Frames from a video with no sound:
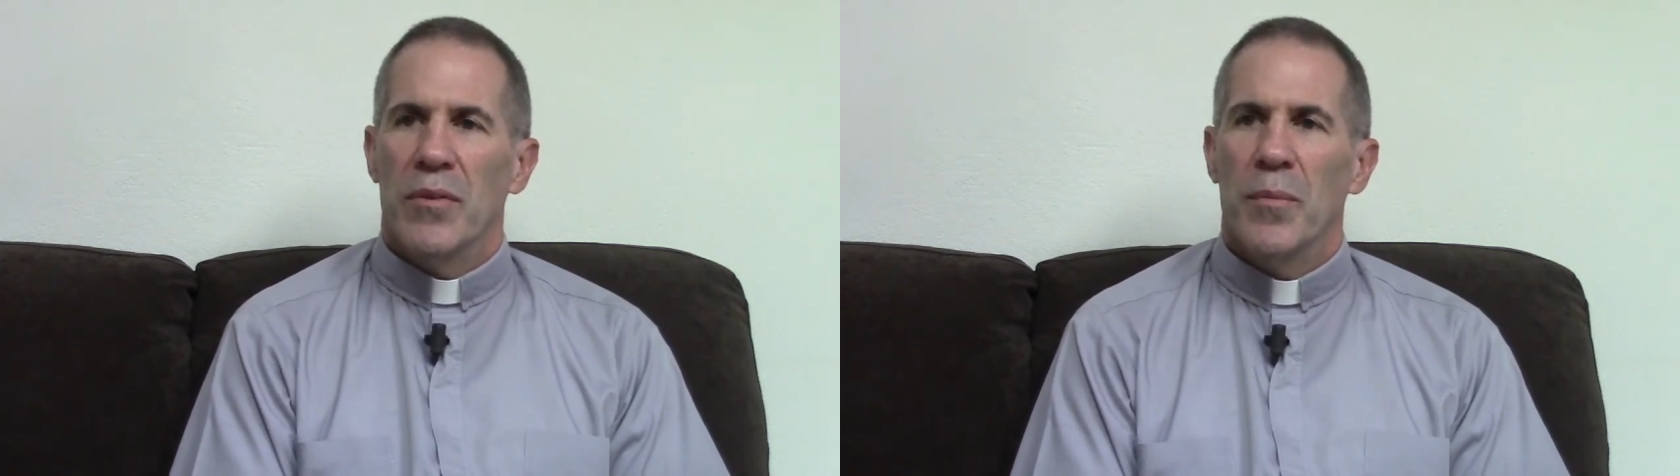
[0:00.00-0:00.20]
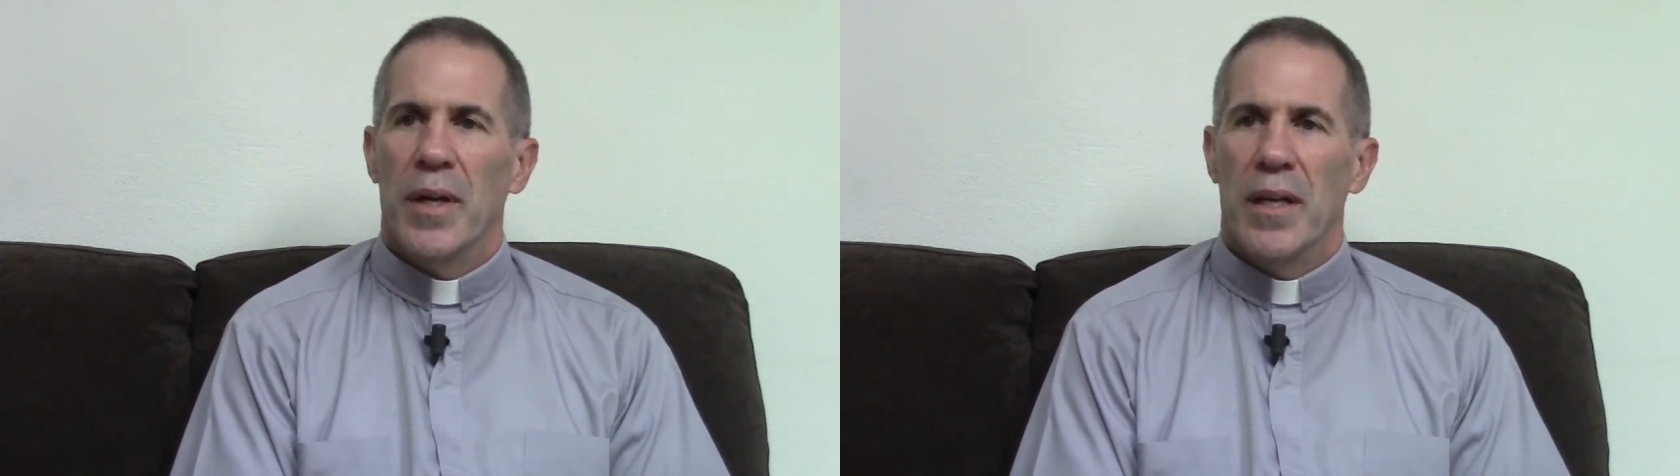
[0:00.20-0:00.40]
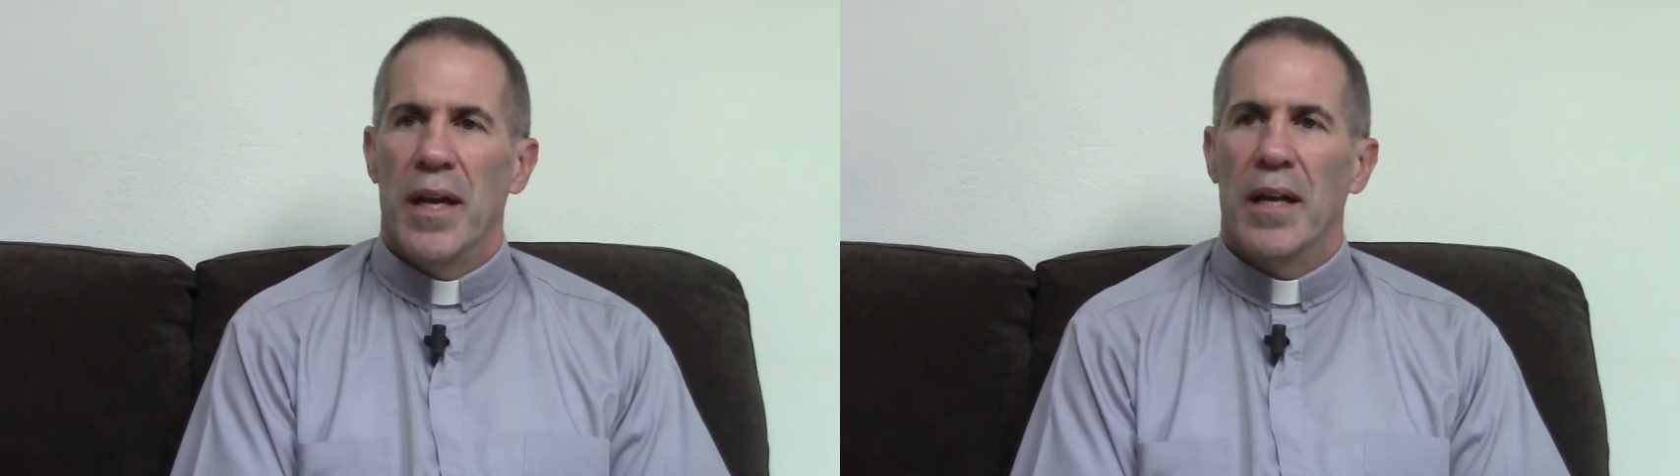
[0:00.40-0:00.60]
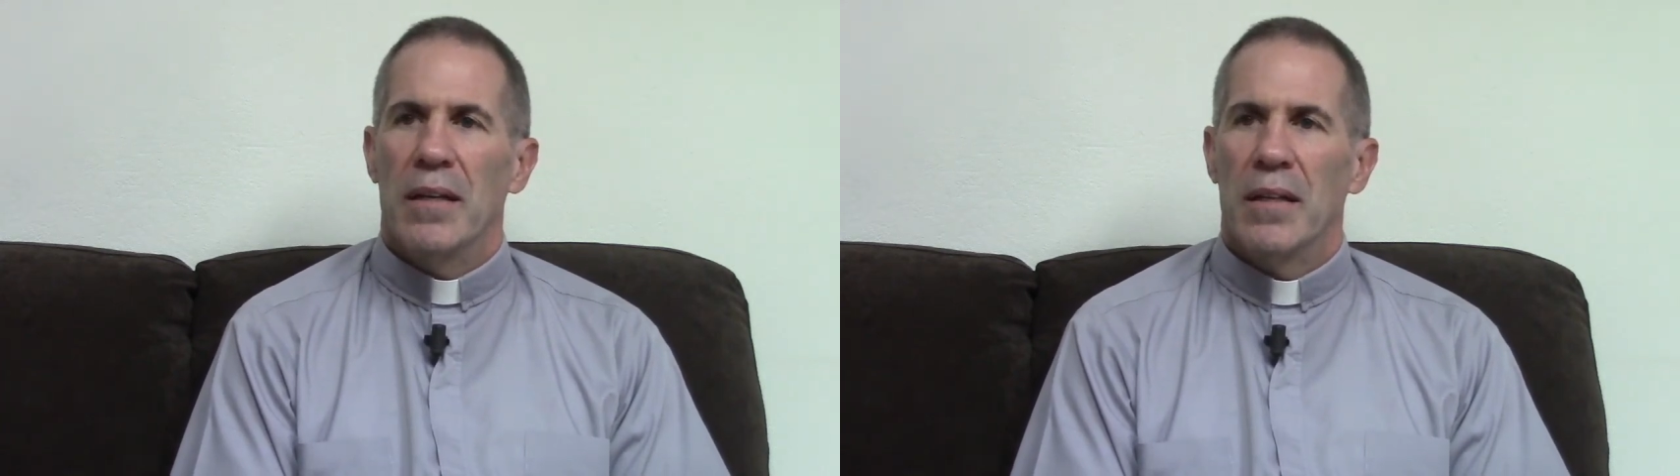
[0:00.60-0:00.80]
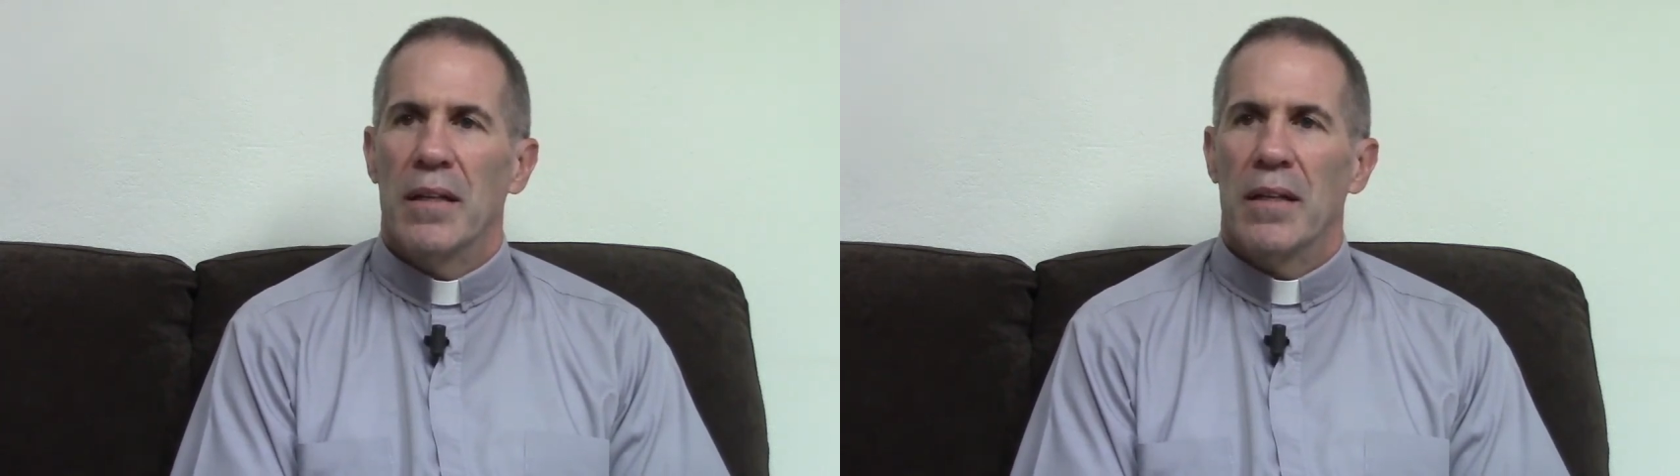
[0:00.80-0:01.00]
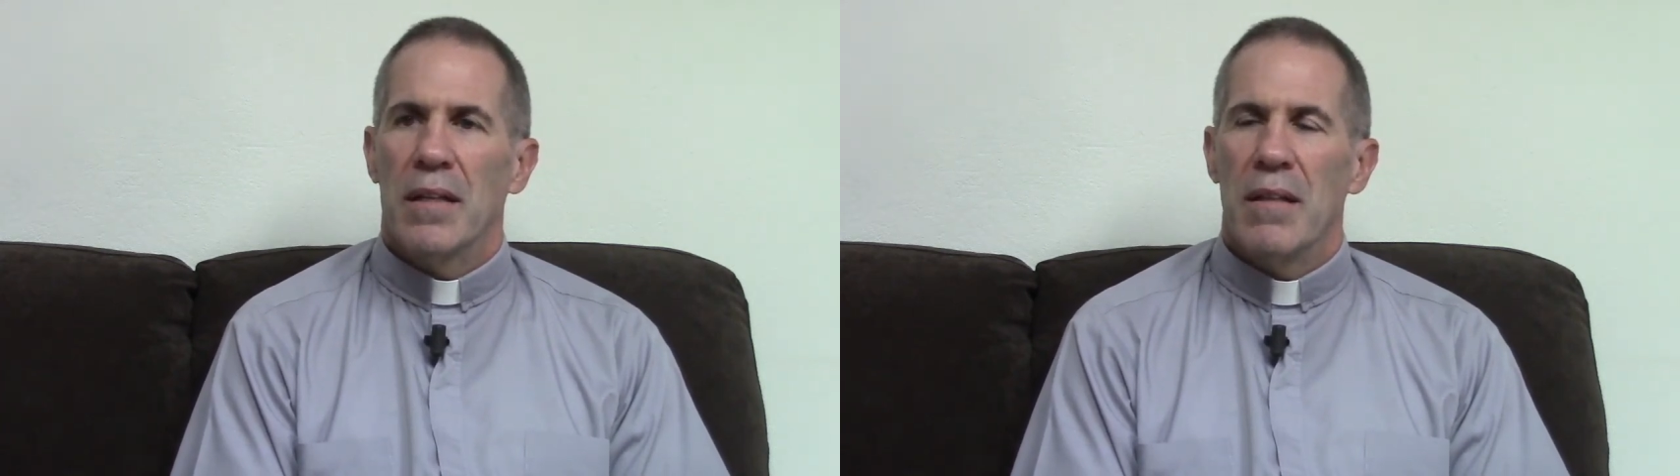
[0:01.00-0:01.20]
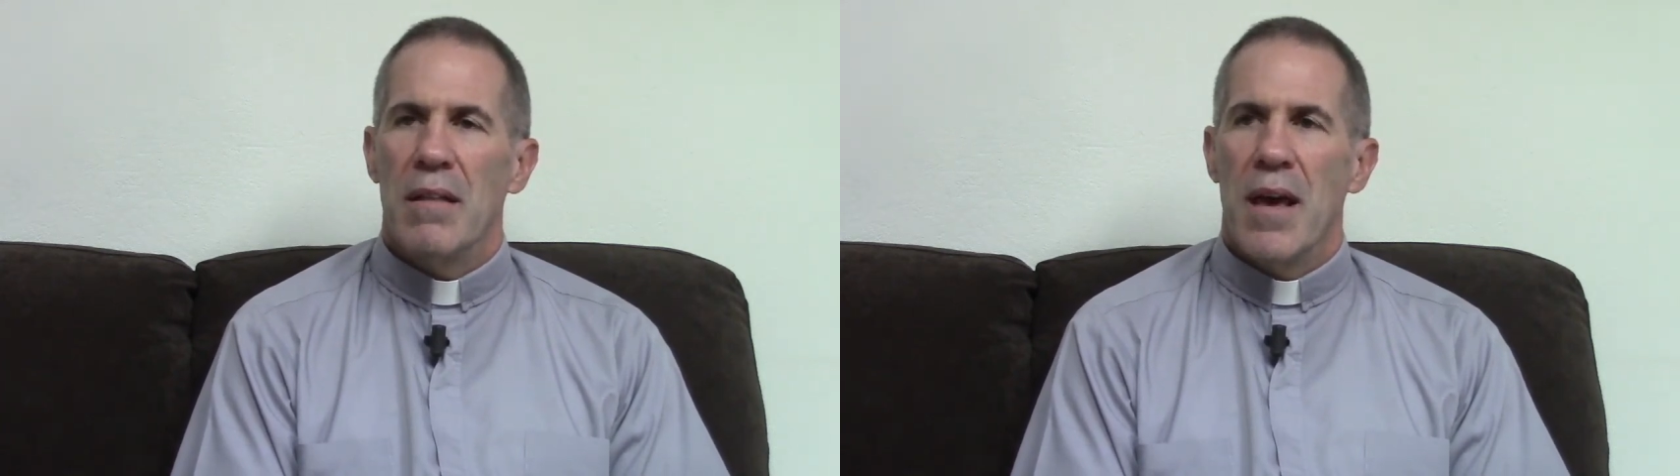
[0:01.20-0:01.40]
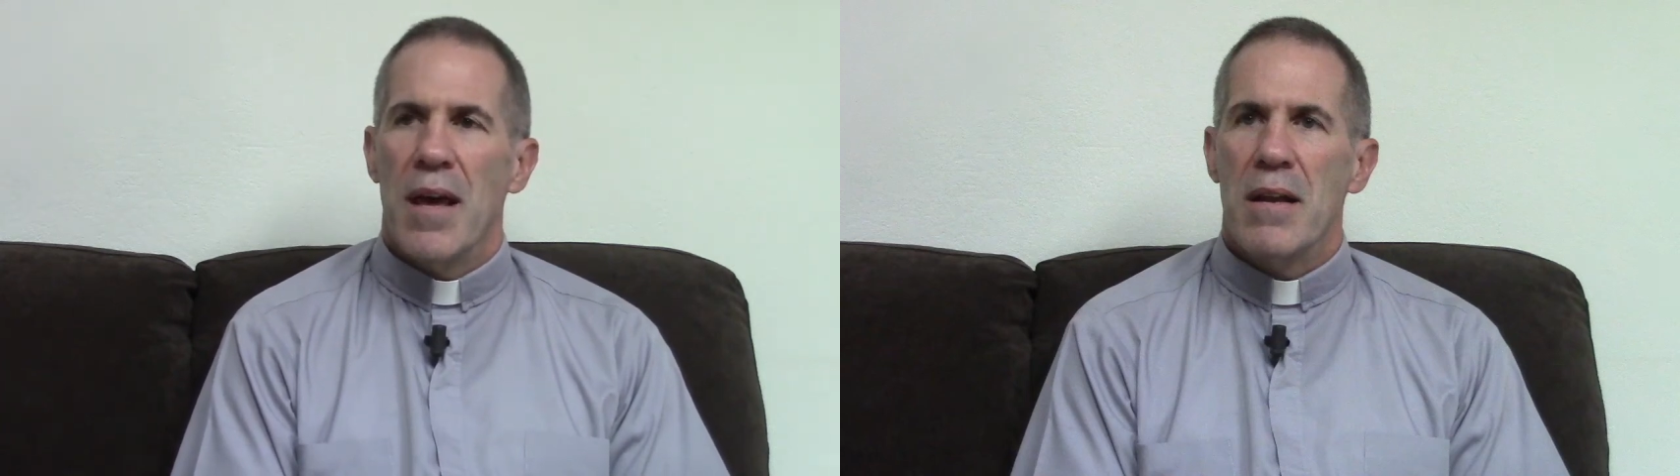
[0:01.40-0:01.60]
from my dad
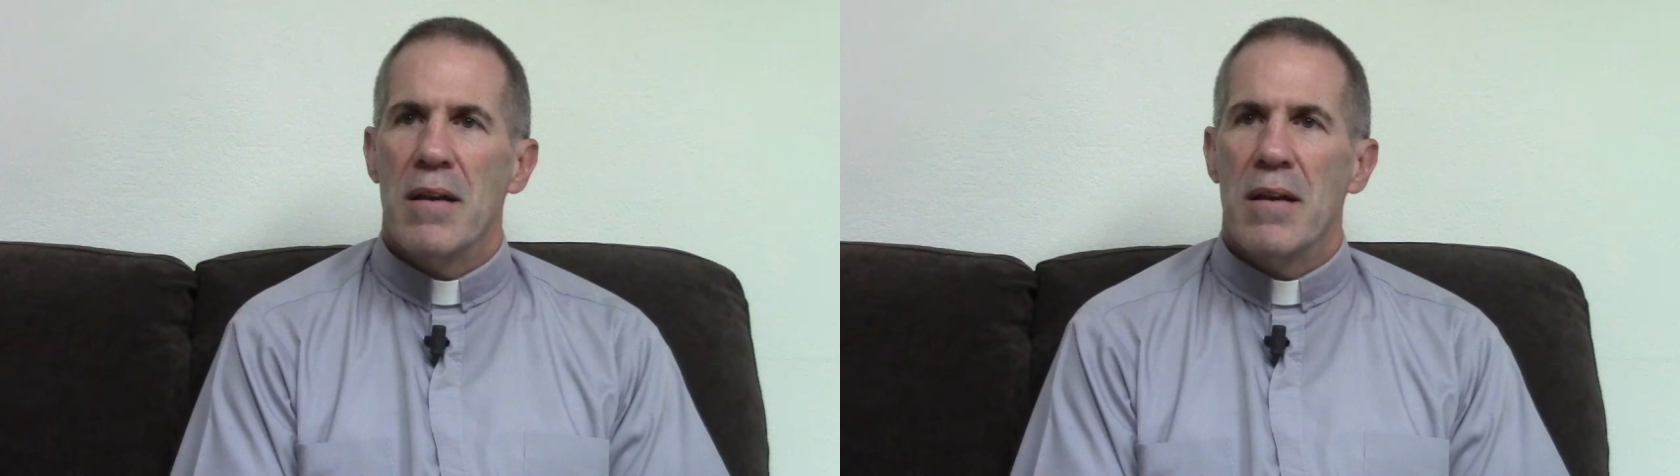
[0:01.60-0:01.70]
that